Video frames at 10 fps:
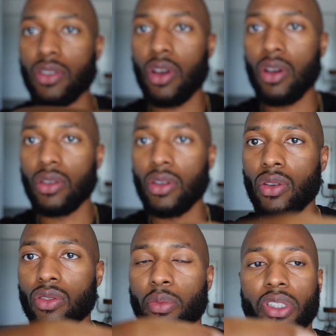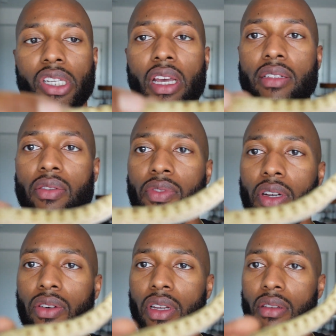hognose, but she has a
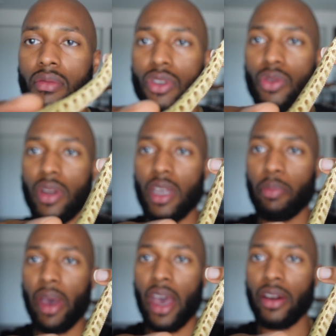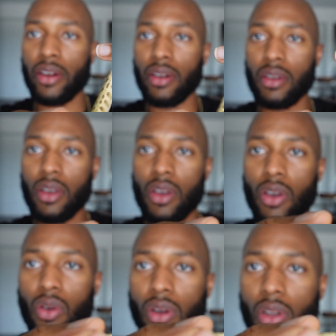very unique pattern
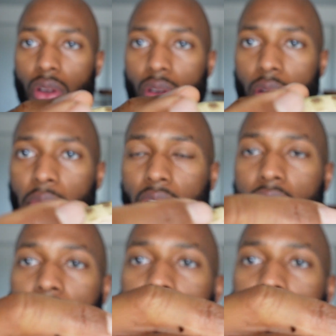going along her belly,